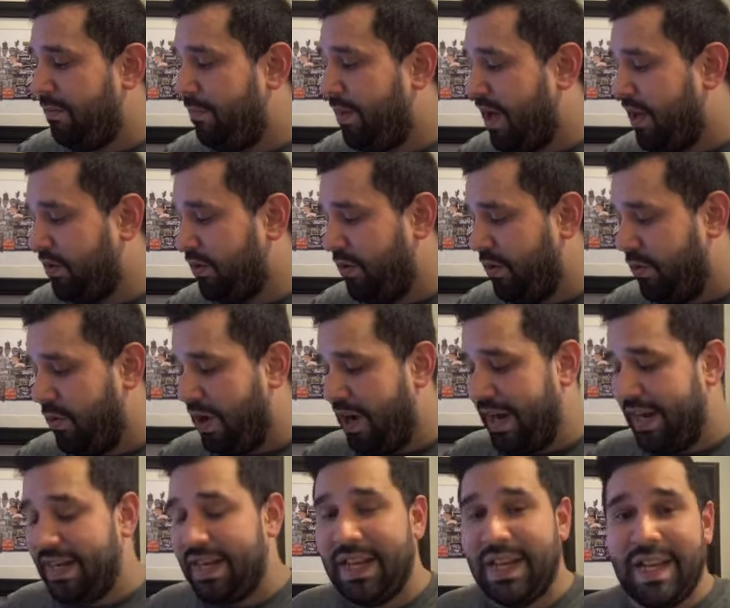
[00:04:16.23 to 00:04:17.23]
bottle of
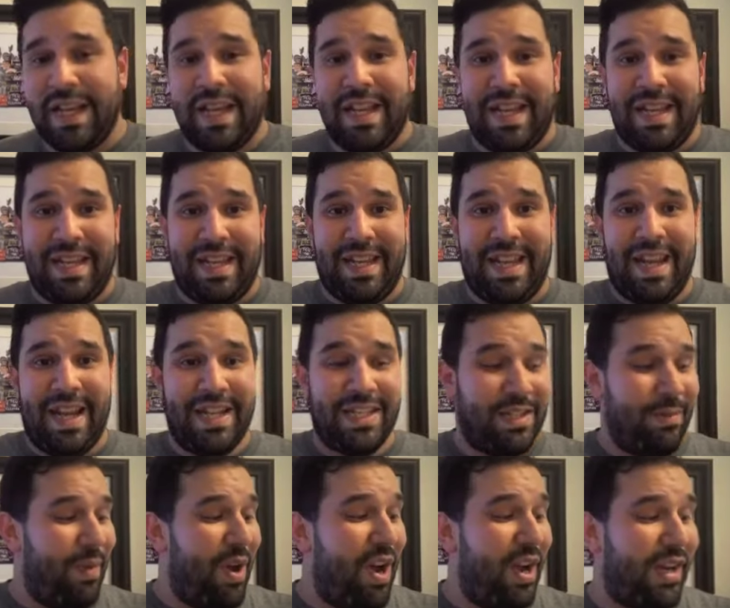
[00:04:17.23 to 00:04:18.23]
wine and
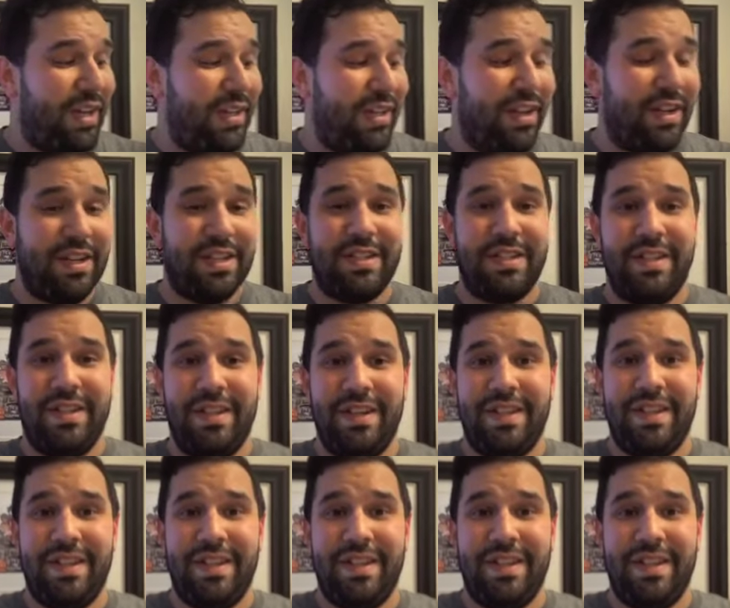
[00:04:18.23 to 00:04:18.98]
some Haagen-Dazs,